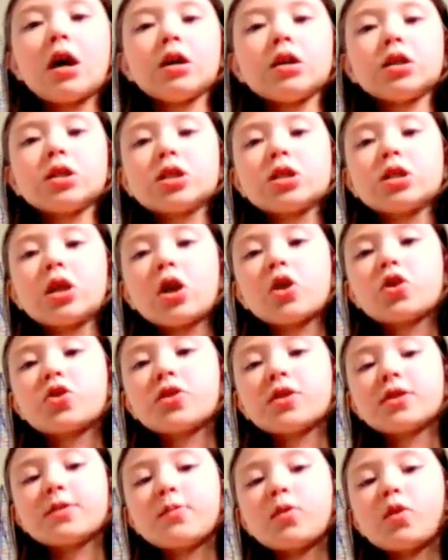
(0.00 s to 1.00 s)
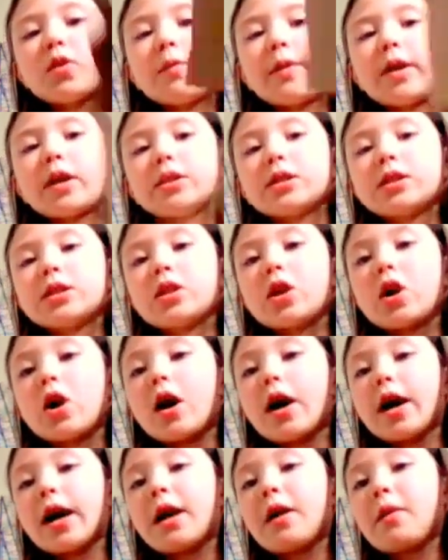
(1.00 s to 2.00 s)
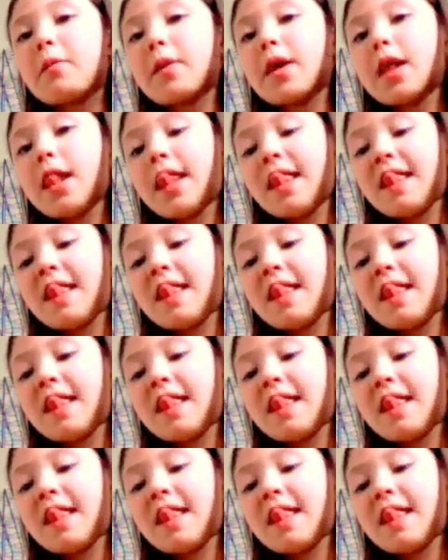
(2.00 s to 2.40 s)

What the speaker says: such a small amount of time.